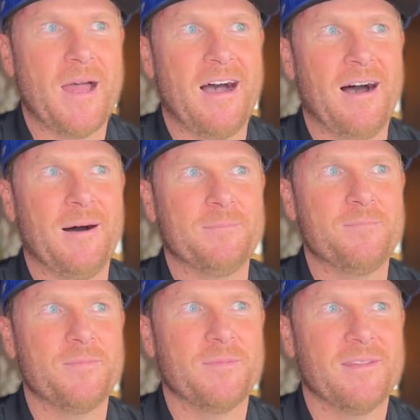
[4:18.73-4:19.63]
Um,
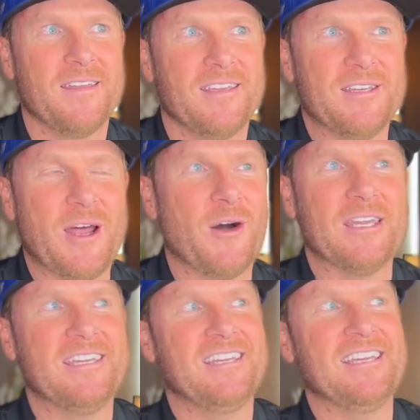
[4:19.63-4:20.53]
you know,
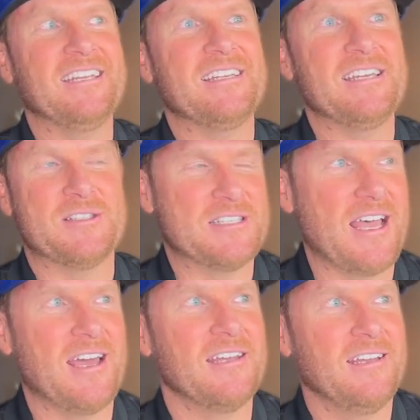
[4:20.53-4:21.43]
he he he
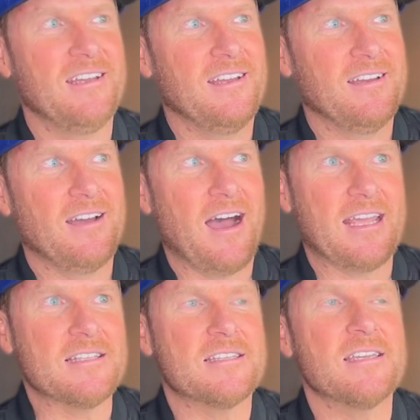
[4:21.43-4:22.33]
said, "I
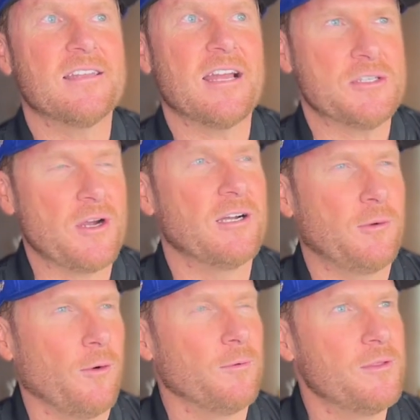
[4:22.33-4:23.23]
can see that I struck a
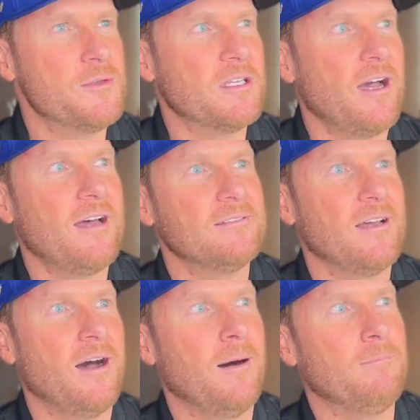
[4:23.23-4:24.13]
chord with you, Scott,
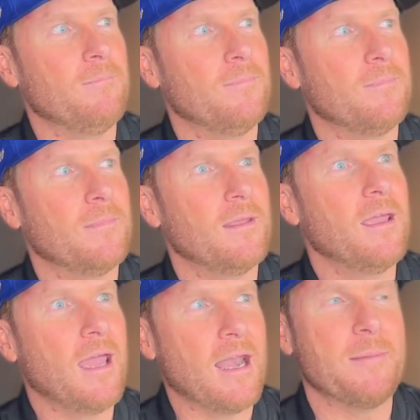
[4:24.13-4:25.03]
um,
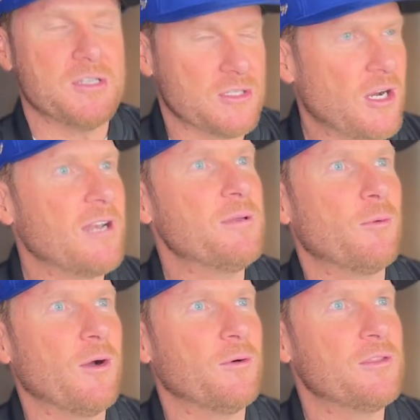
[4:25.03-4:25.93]
and I'm just trying to be
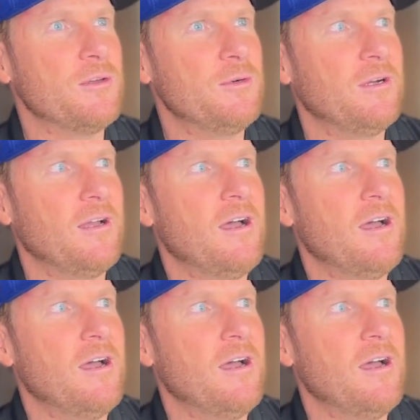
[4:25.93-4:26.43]
real with you,